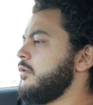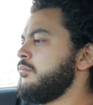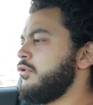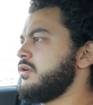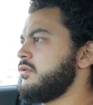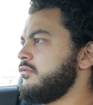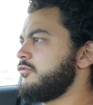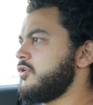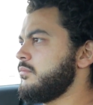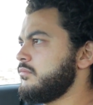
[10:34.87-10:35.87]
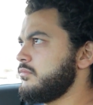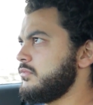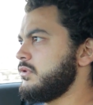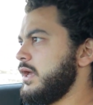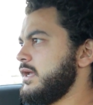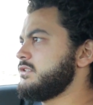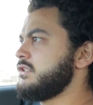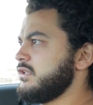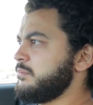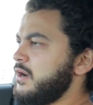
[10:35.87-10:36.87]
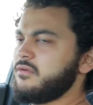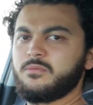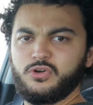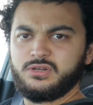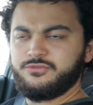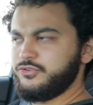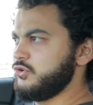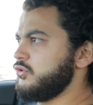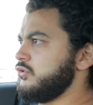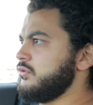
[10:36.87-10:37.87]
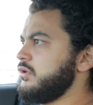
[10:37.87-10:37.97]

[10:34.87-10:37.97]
But from the engine and the power point of view,